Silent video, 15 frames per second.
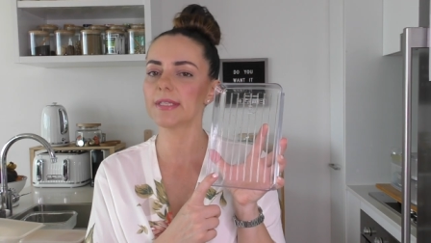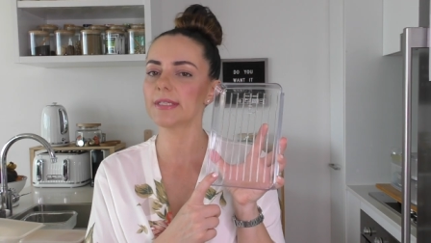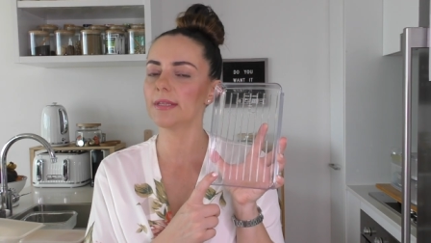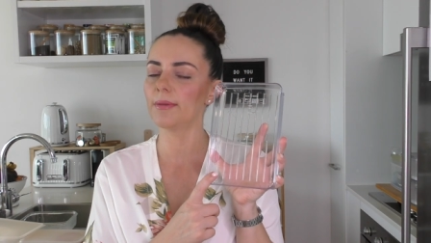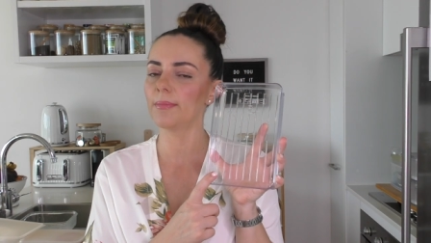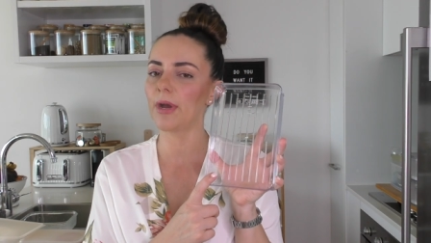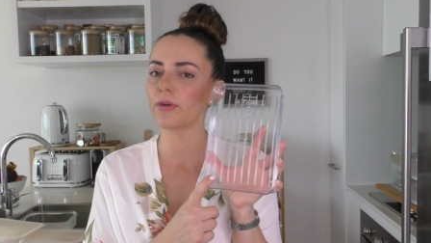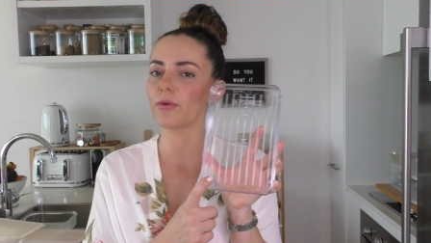this
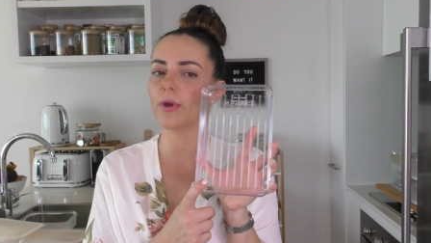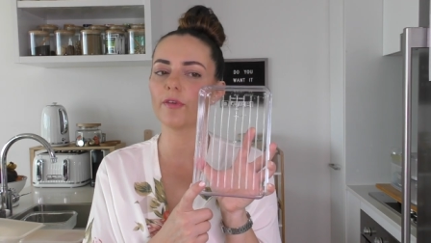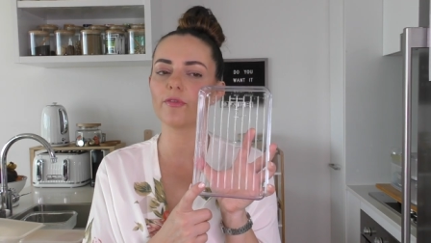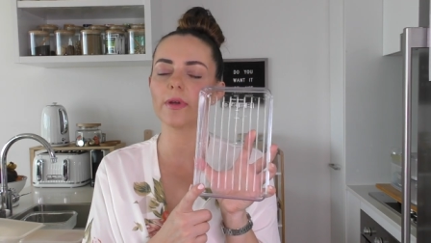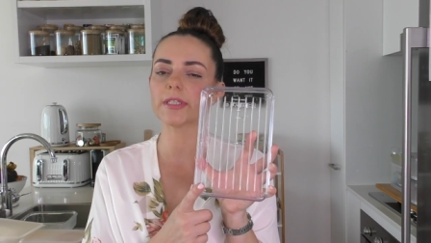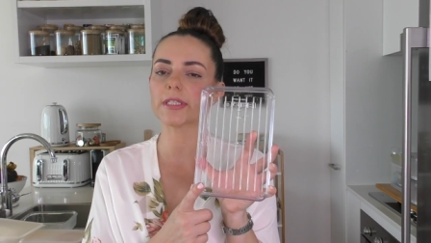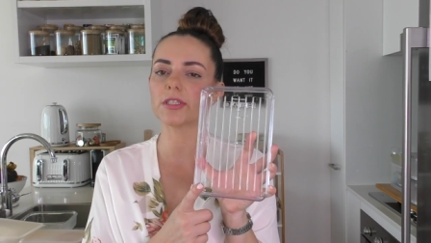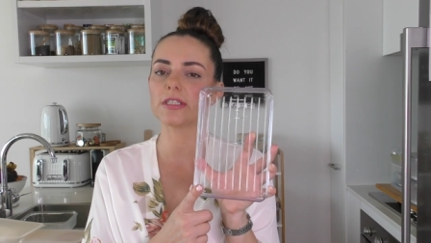in the microwave
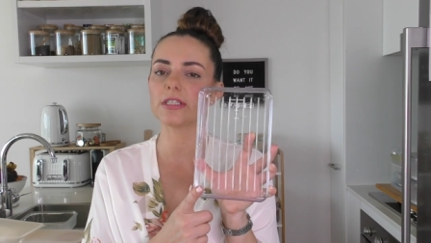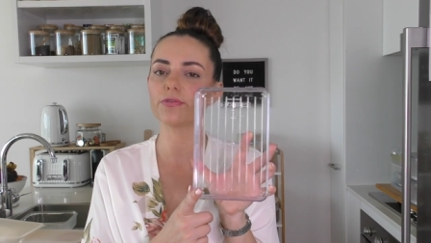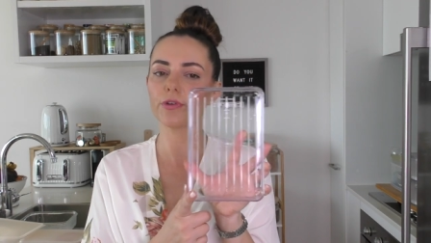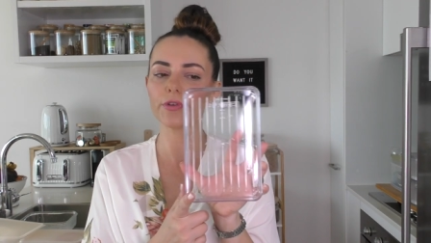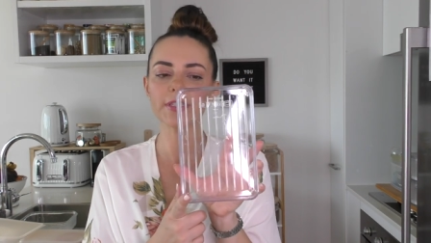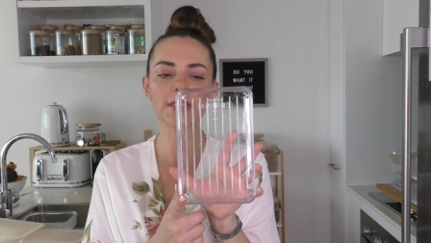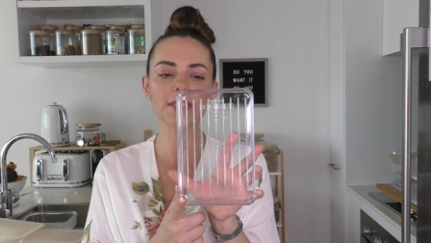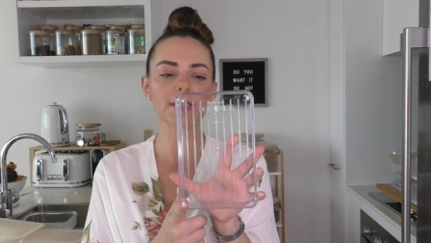once to
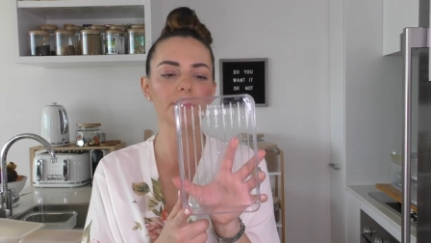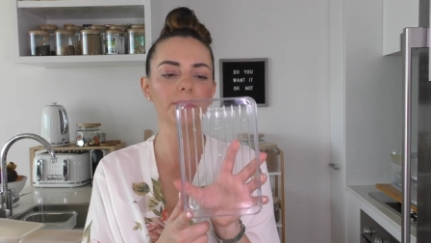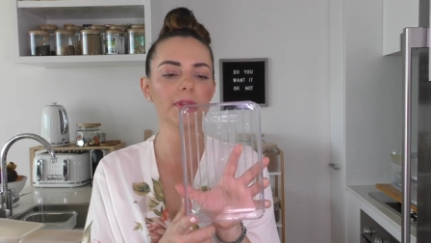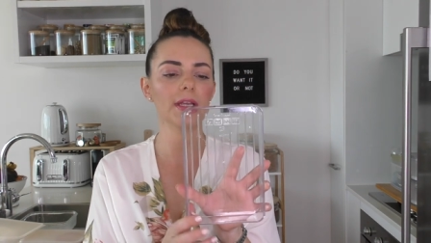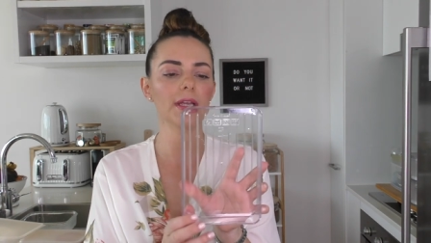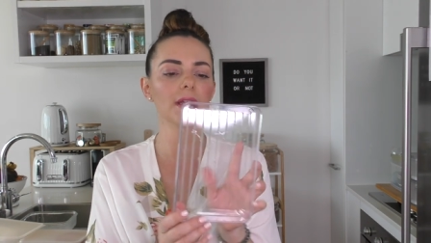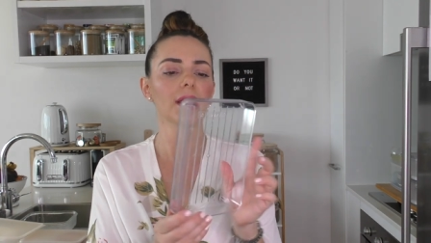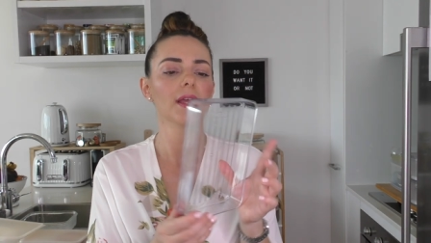defrost
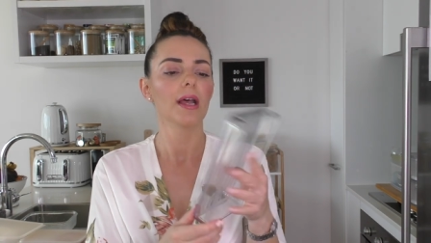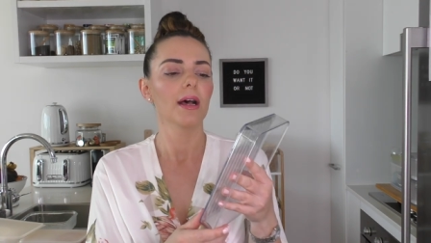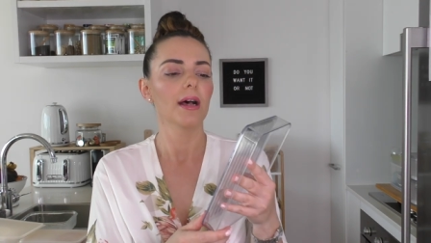something.